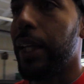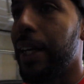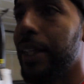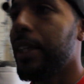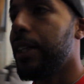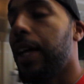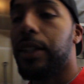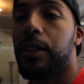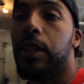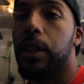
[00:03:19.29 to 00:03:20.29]
that I did
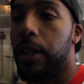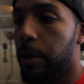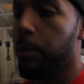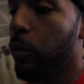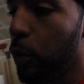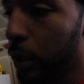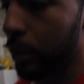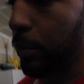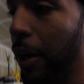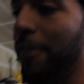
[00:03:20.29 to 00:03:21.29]
not sell him
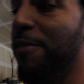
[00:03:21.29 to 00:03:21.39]
was my